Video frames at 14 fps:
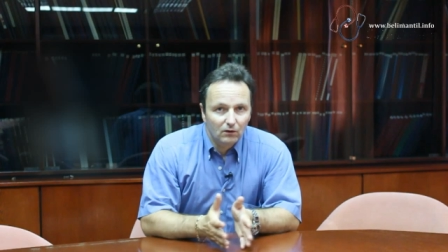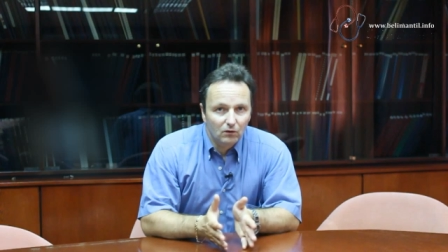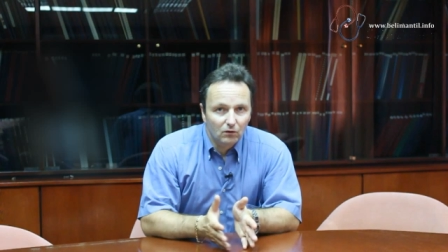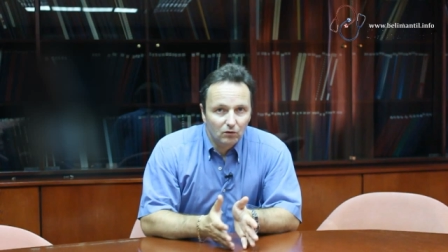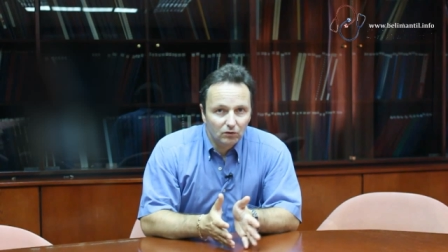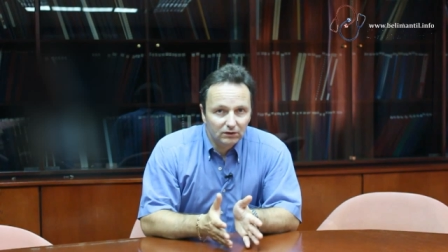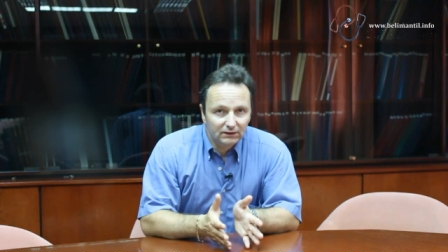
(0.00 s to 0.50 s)

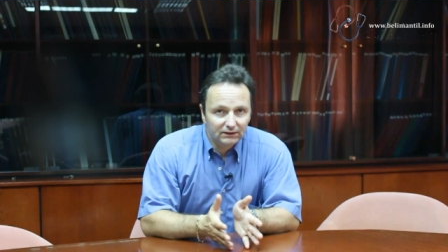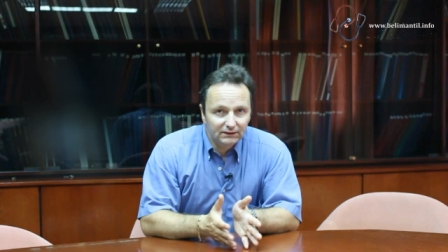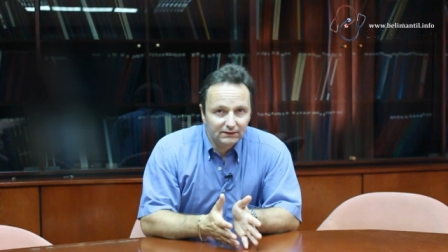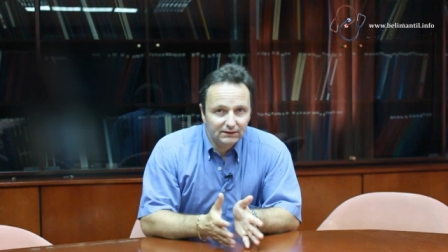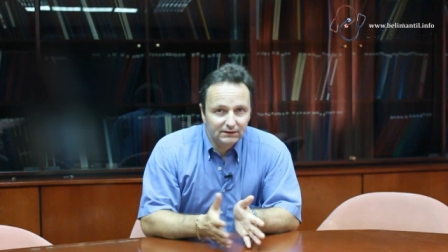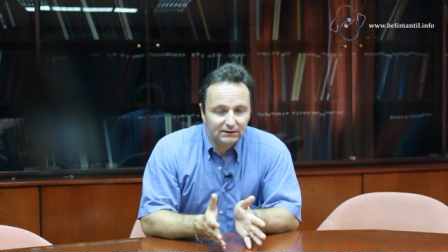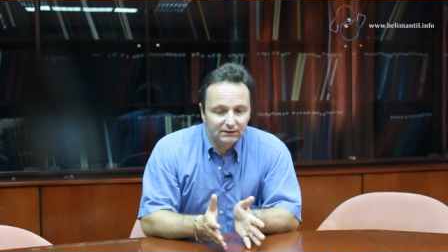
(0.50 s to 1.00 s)
All
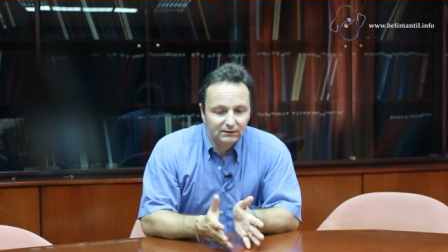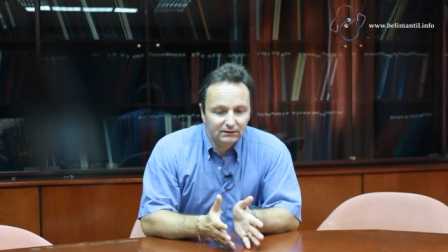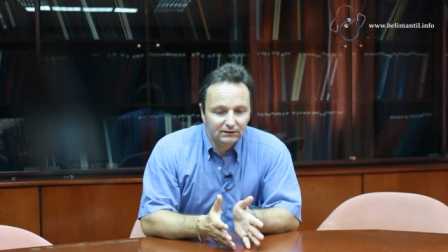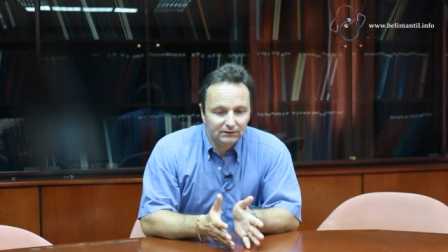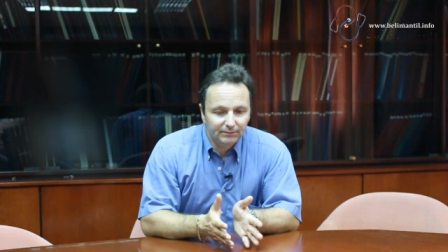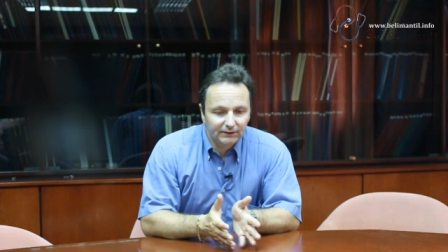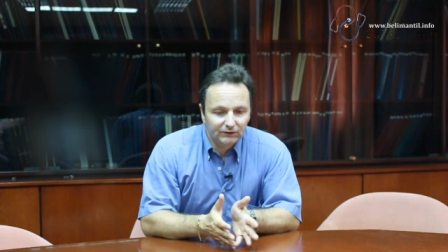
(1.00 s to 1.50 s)
these
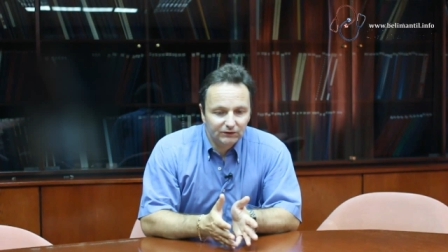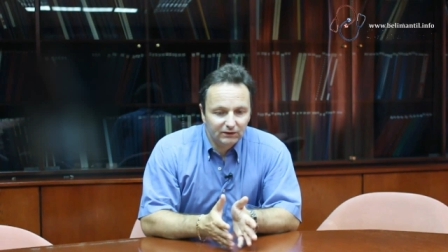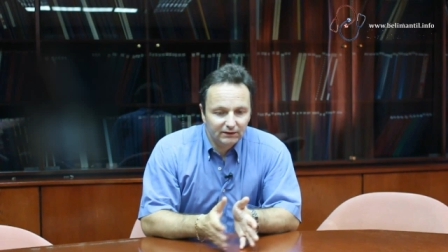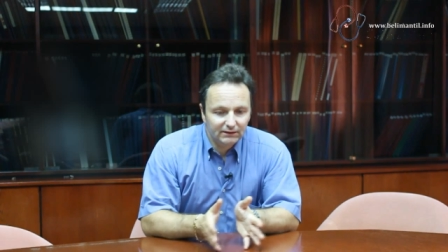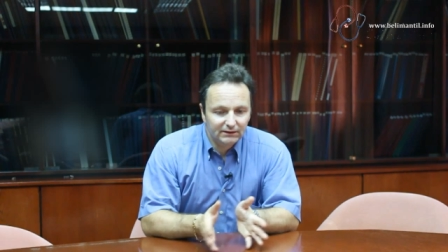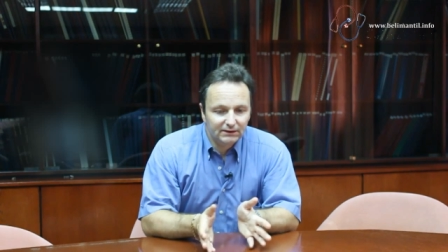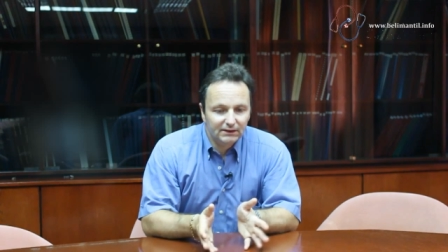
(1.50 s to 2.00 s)

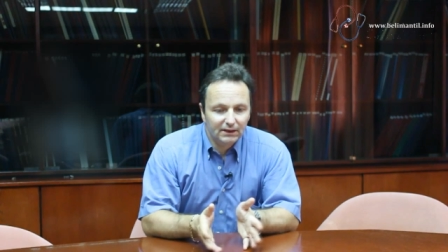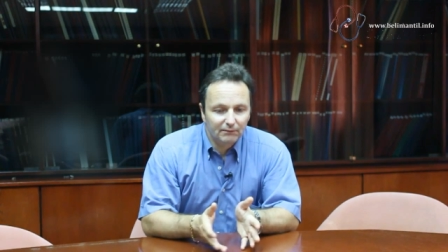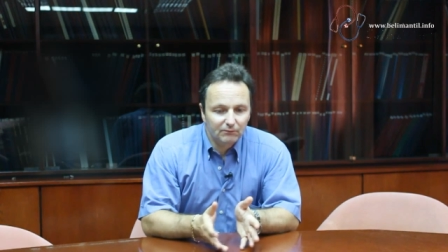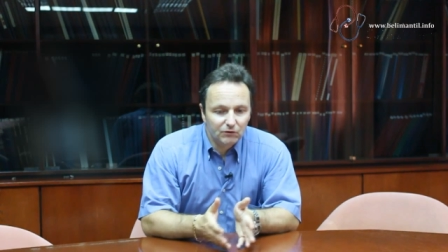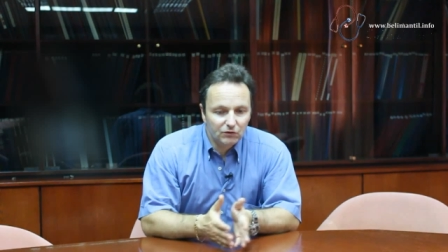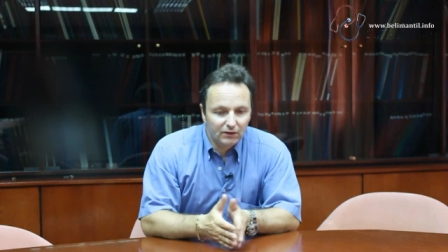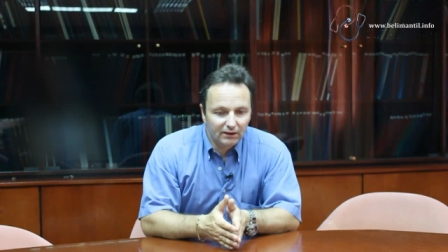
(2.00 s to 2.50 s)
specialists
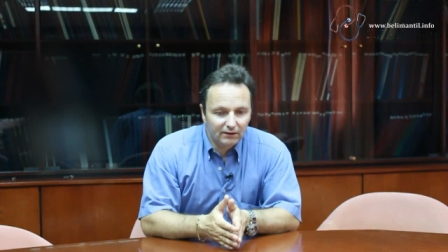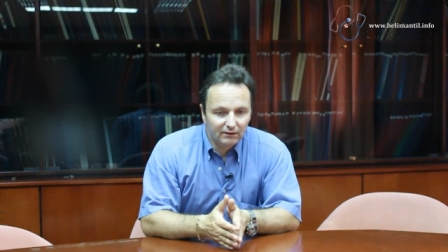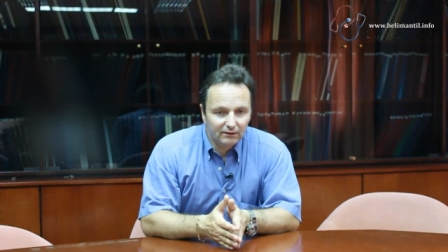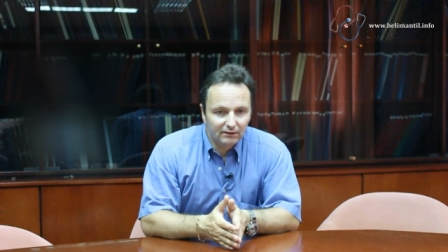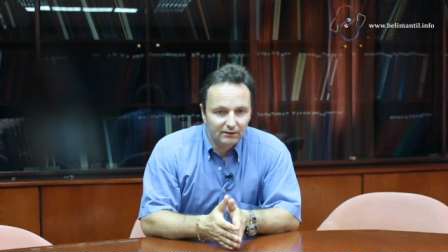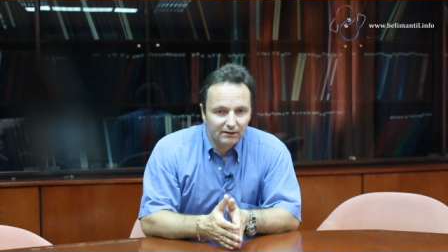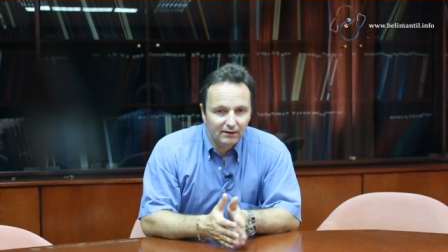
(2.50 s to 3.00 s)
come
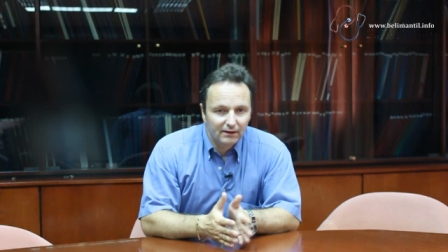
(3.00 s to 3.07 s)
together,